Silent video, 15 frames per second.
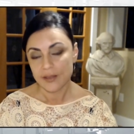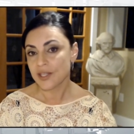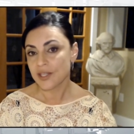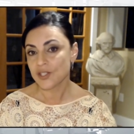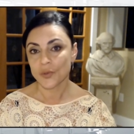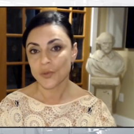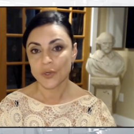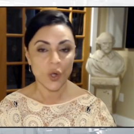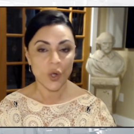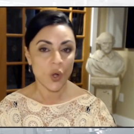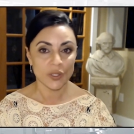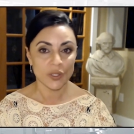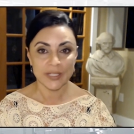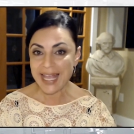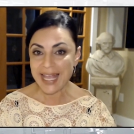These were
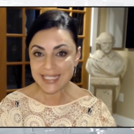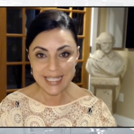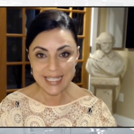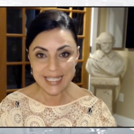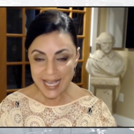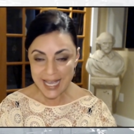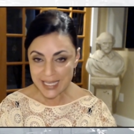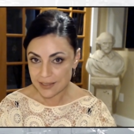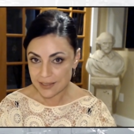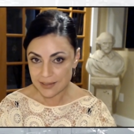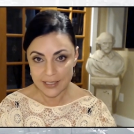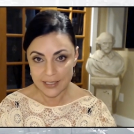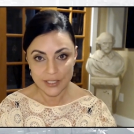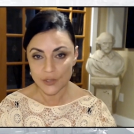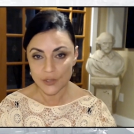called S E S,
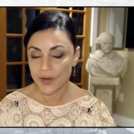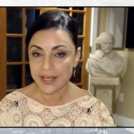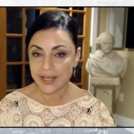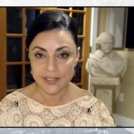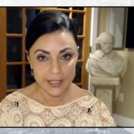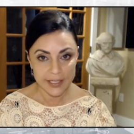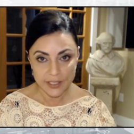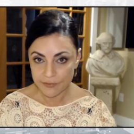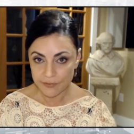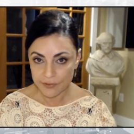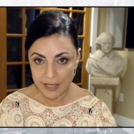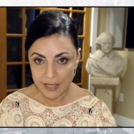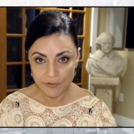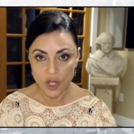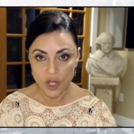senior
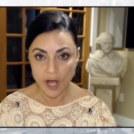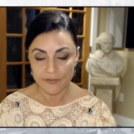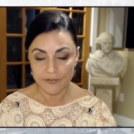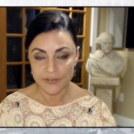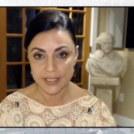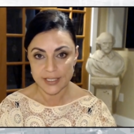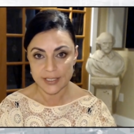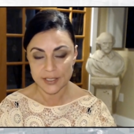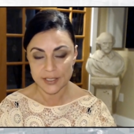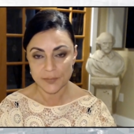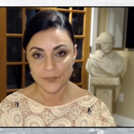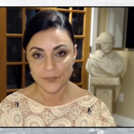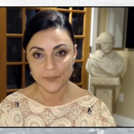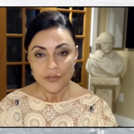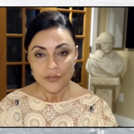executive level
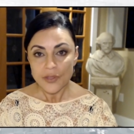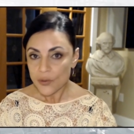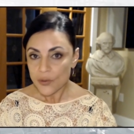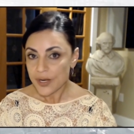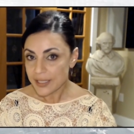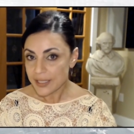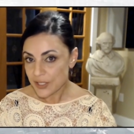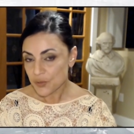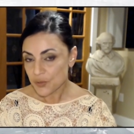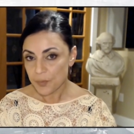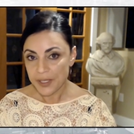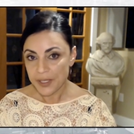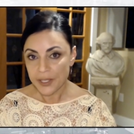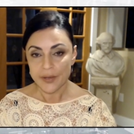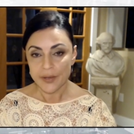offices. During this
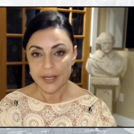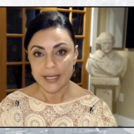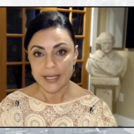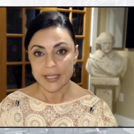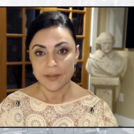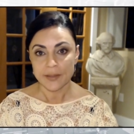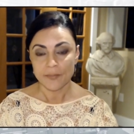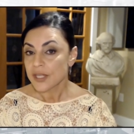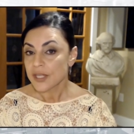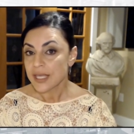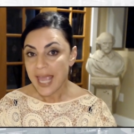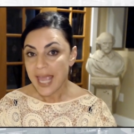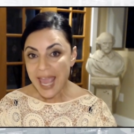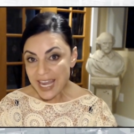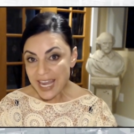period,
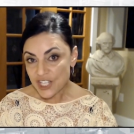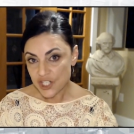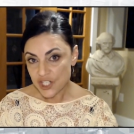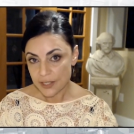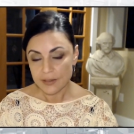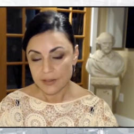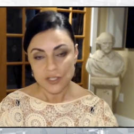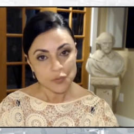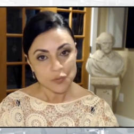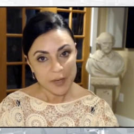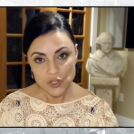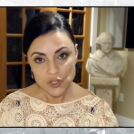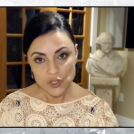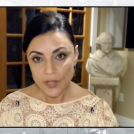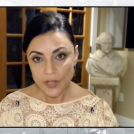the agent, the
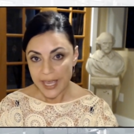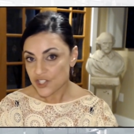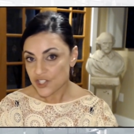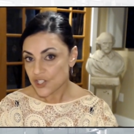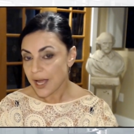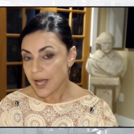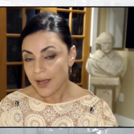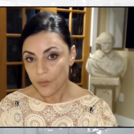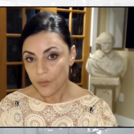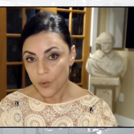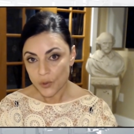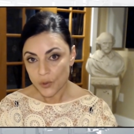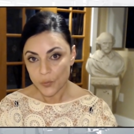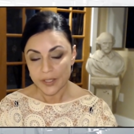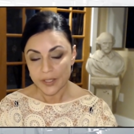special agent I
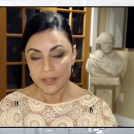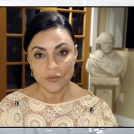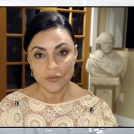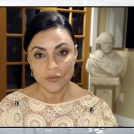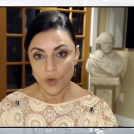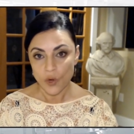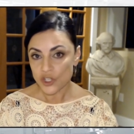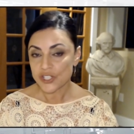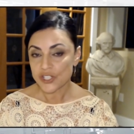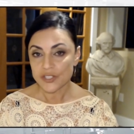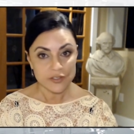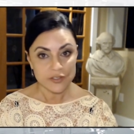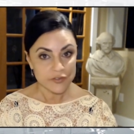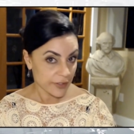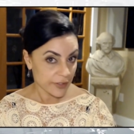worked with in
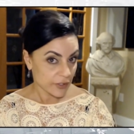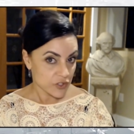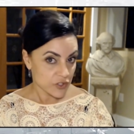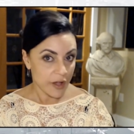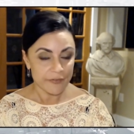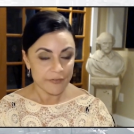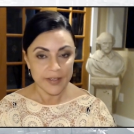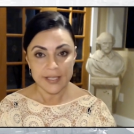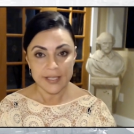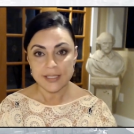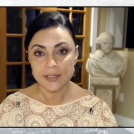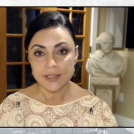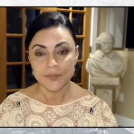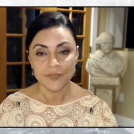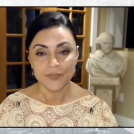Washington's field
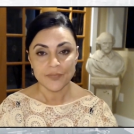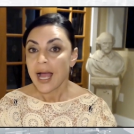office,